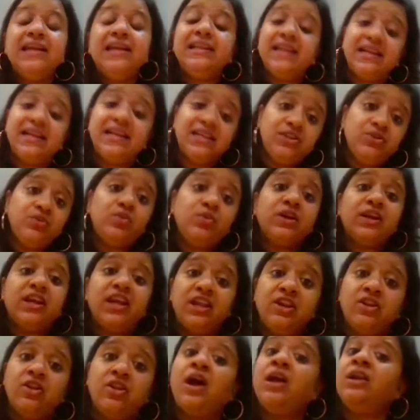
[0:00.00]
that you
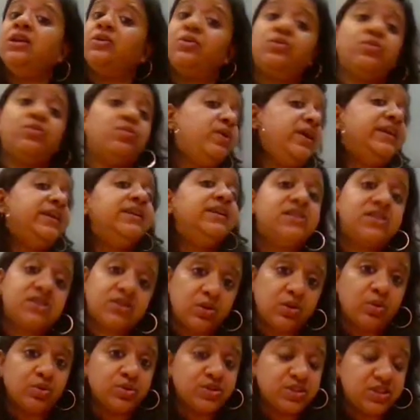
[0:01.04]
cannot go and
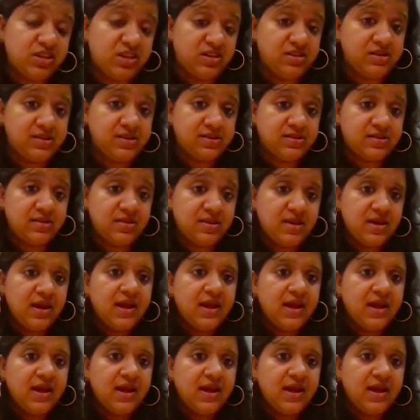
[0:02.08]
disclose this.